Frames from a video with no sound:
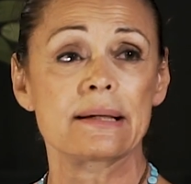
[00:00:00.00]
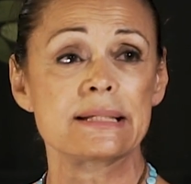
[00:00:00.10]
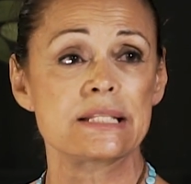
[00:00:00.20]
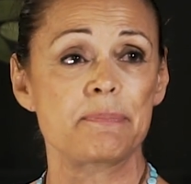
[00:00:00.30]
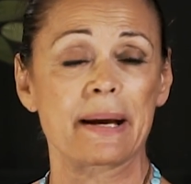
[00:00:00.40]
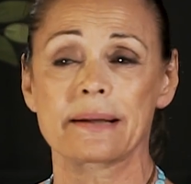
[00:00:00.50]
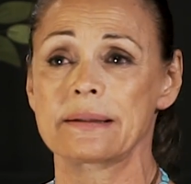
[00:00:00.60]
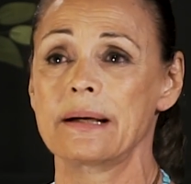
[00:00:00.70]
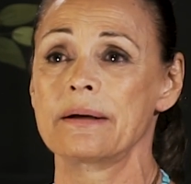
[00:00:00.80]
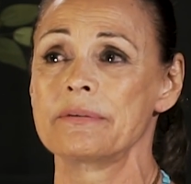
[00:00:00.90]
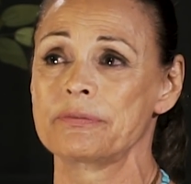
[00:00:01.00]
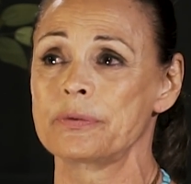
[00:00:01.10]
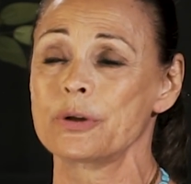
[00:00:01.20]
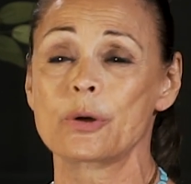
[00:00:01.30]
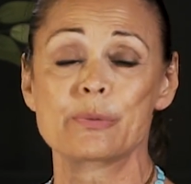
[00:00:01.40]
respect uh,
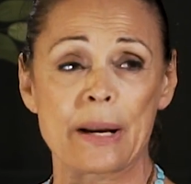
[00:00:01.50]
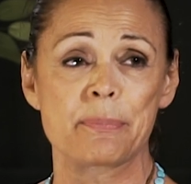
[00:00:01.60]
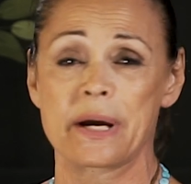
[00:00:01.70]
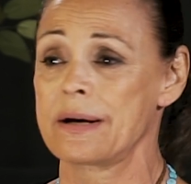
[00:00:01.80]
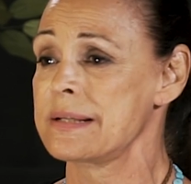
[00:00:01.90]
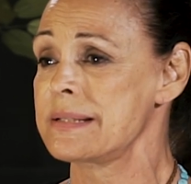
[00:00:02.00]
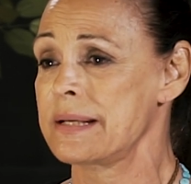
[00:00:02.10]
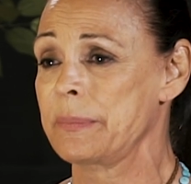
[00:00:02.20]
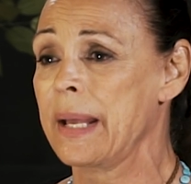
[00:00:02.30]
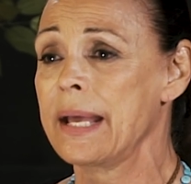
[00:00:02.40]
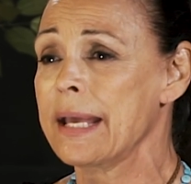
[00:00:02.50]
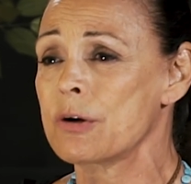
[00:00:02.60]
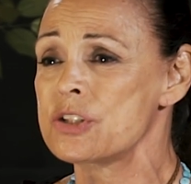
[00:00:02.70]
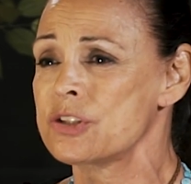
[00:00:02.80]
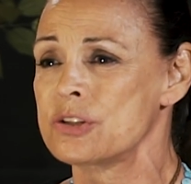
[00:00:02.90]
for your grandparents. And
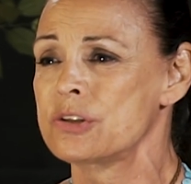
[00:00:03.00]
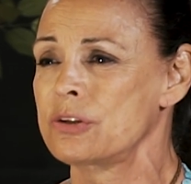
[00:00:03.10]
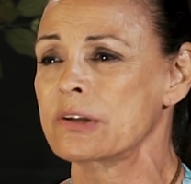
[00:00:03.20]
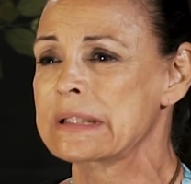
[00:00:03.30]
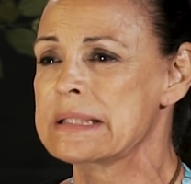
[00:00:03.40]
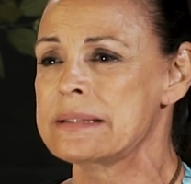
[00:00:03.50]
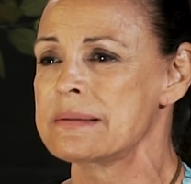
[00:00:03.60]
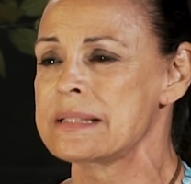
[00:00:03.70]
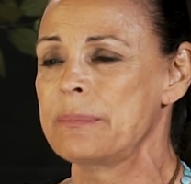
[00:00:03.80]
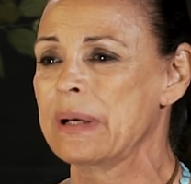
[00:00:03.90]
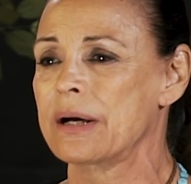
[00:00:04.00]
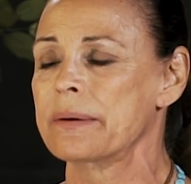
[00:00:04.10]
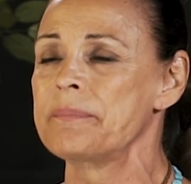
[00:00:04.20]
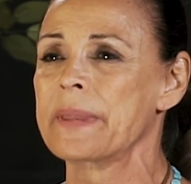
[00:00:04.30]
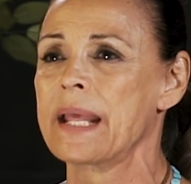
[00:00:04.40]
it was totally similar.